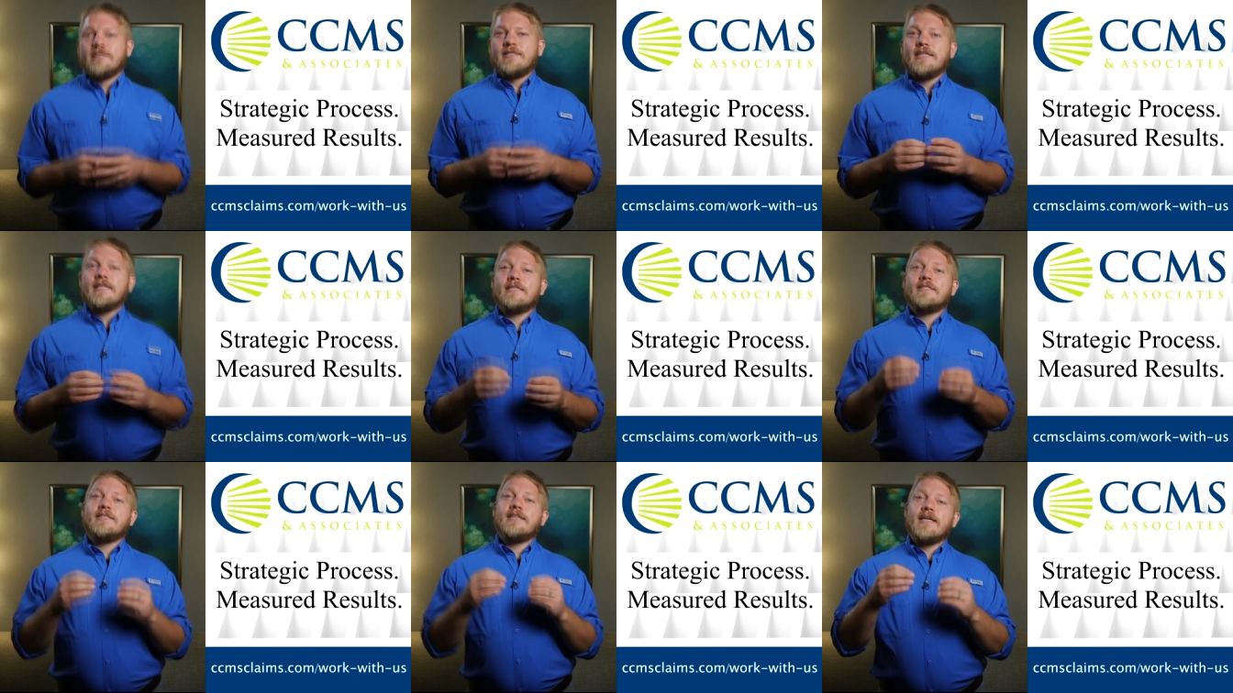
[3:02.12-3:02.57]

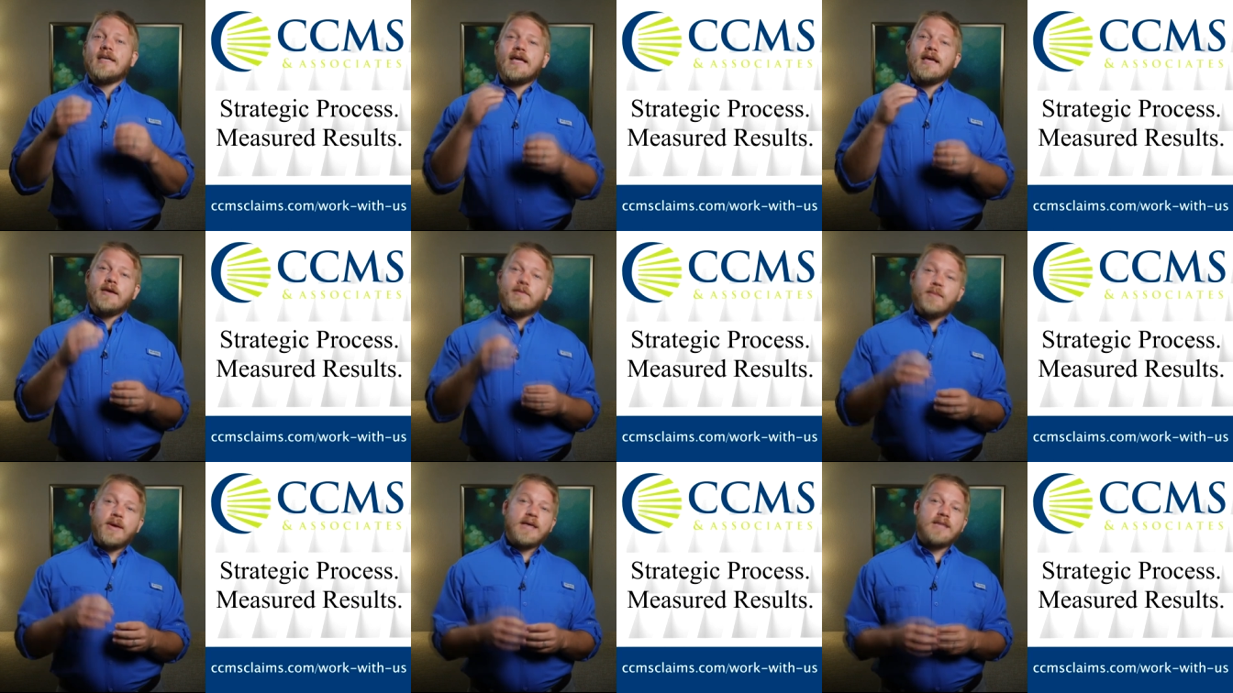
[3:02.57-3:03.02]

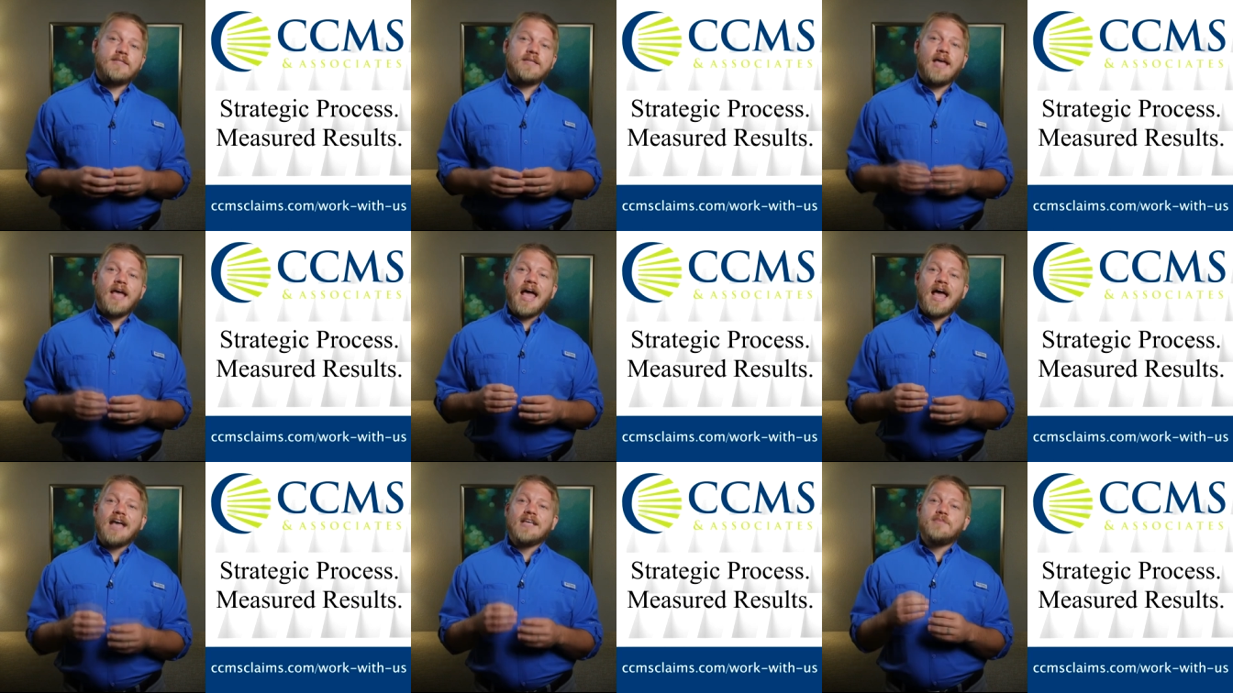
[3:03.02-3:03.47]

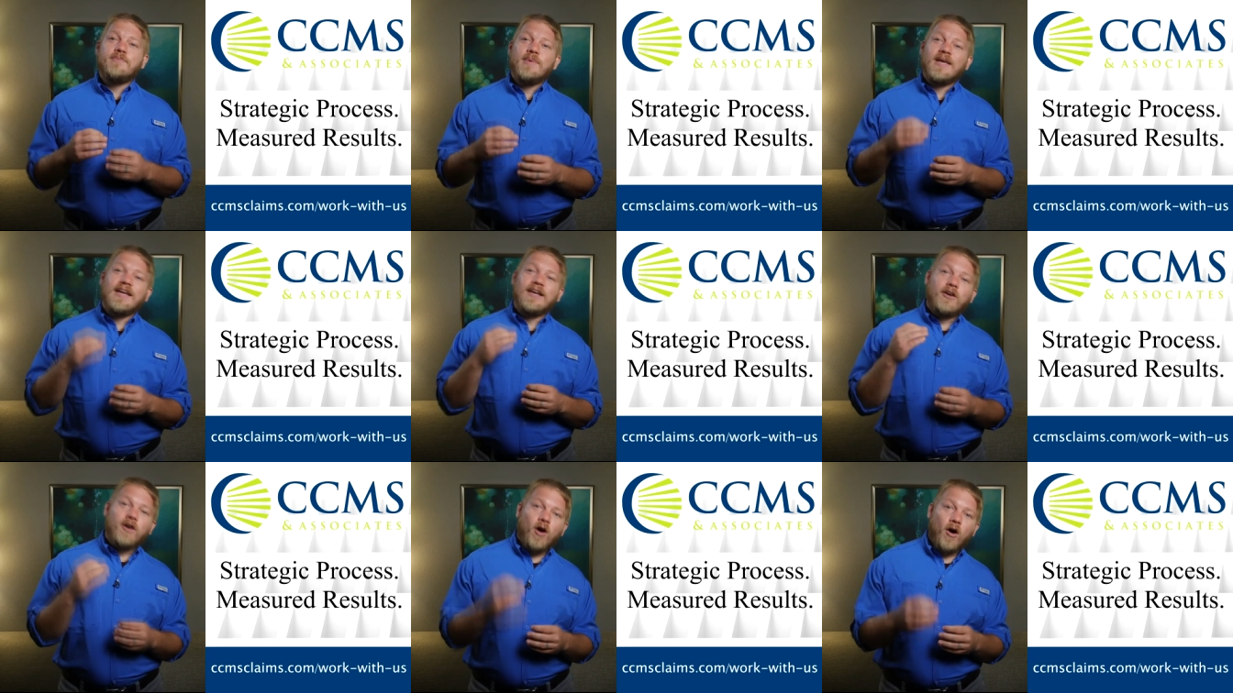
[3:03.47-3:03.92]
CCMS has
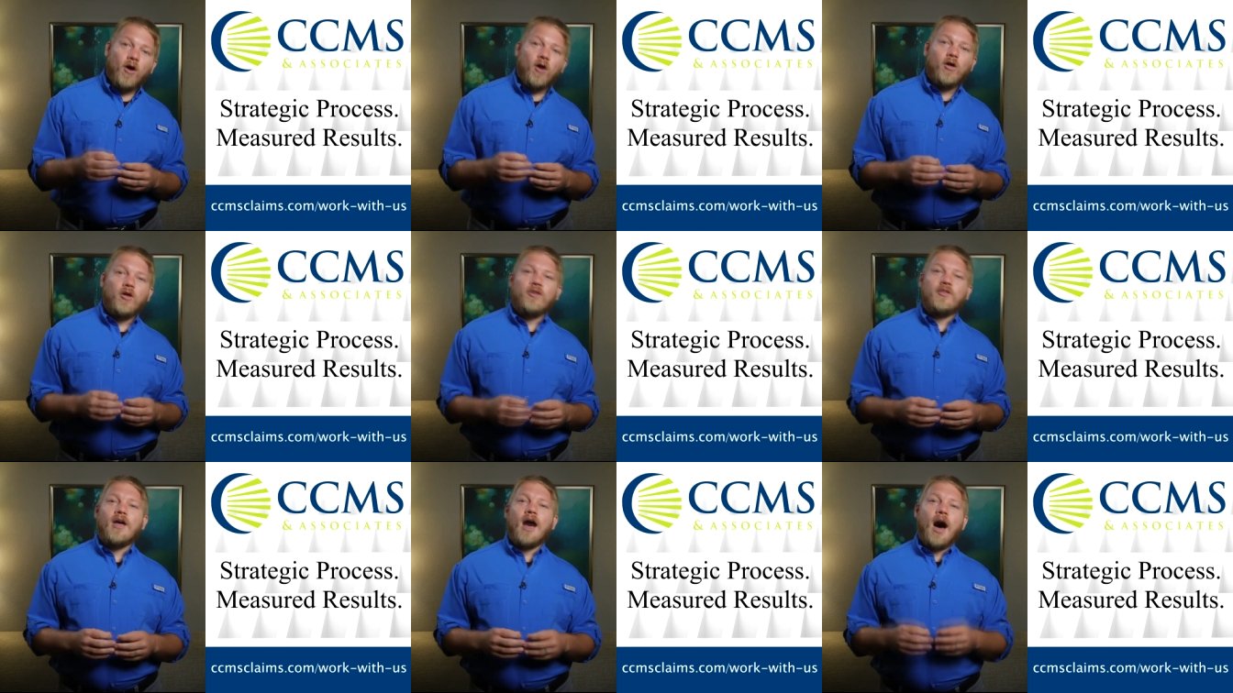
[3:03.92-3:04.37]
been
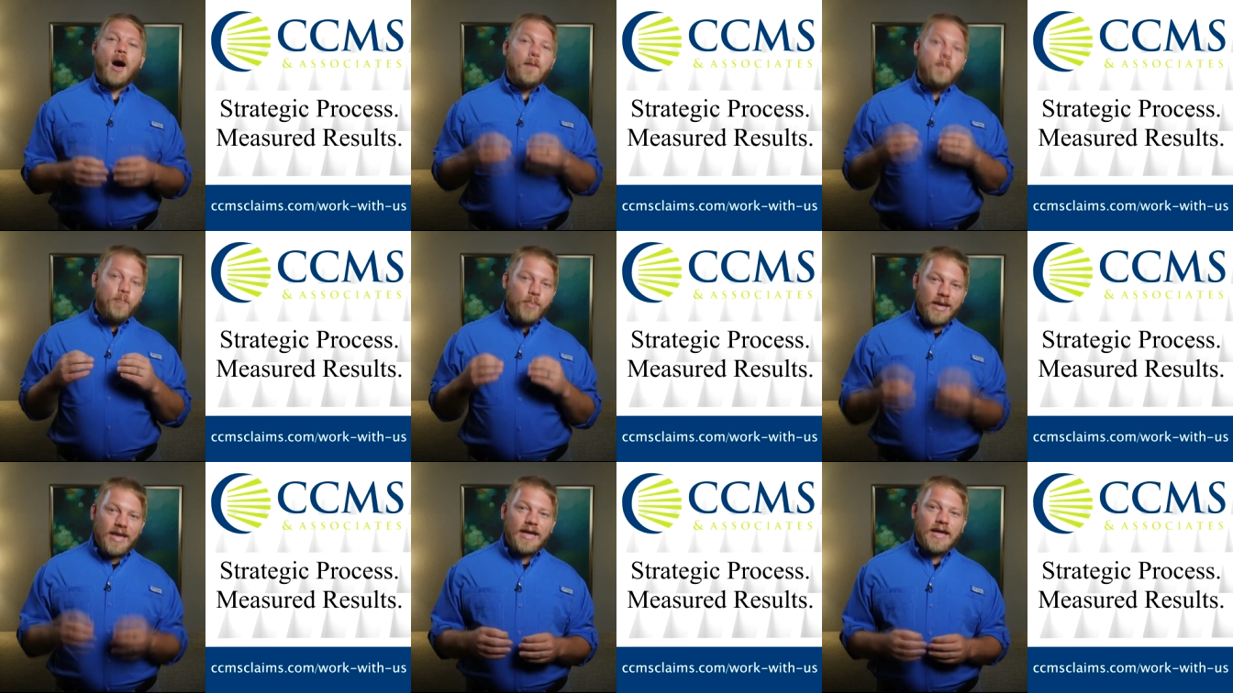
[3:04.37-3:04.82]
called a
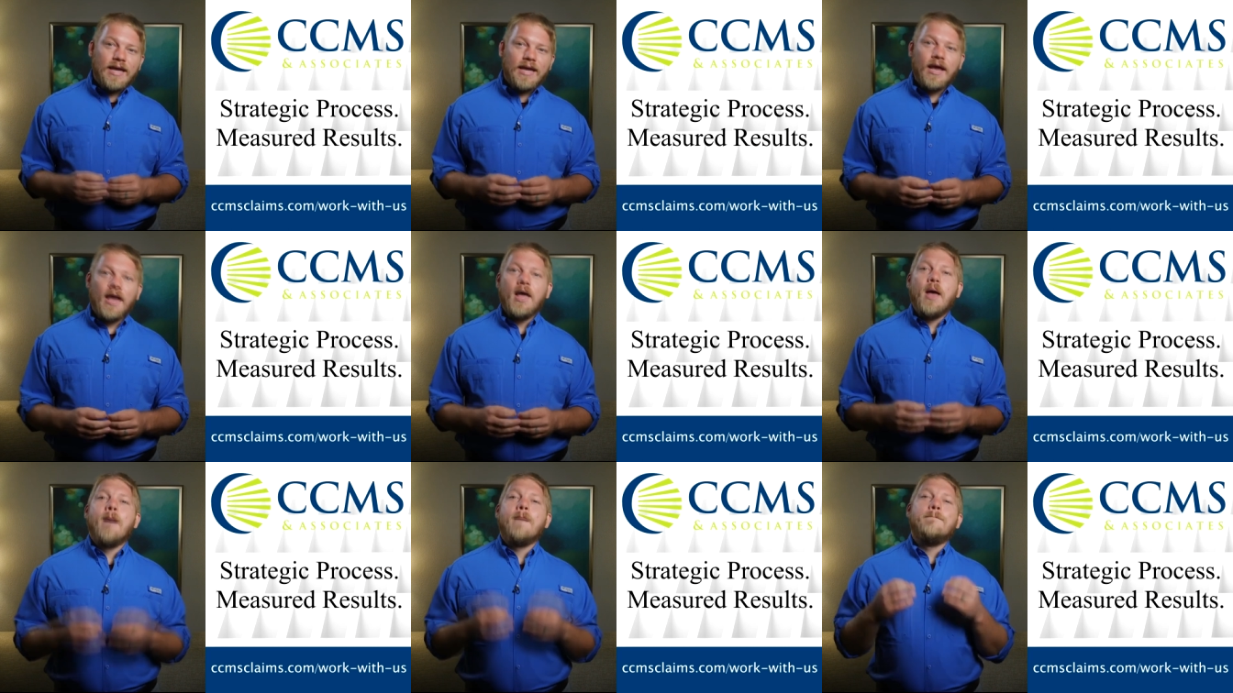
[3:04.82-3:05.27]

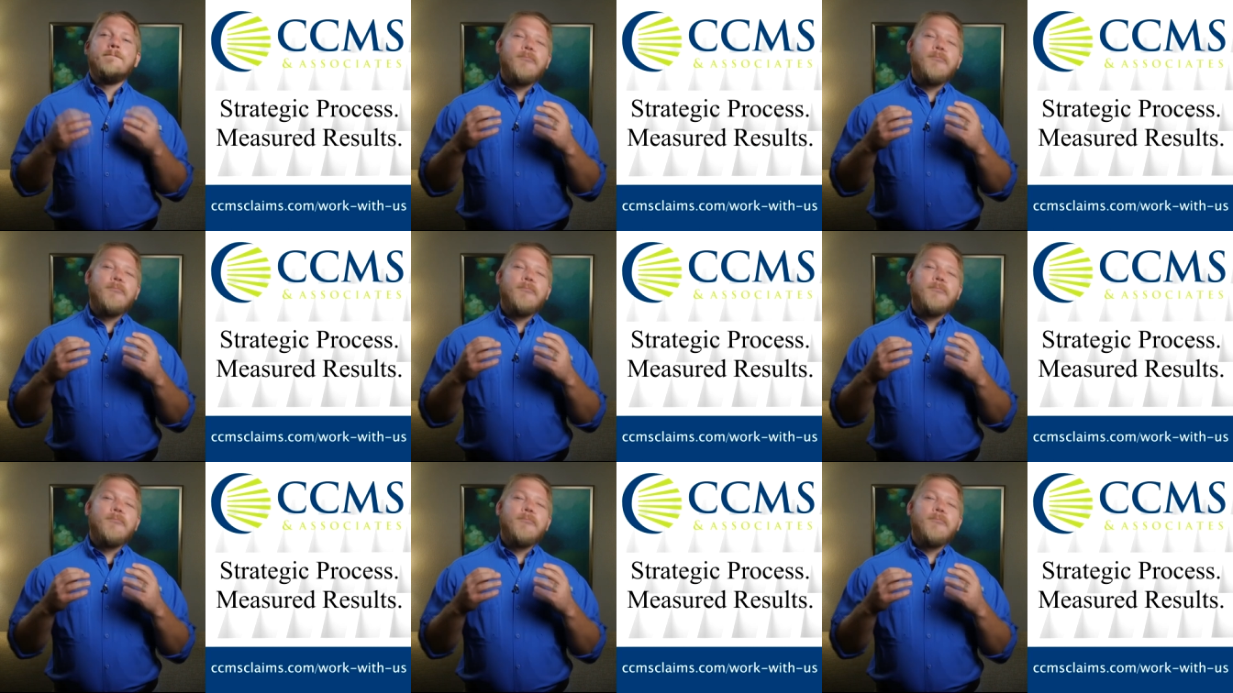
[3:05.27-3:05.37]
big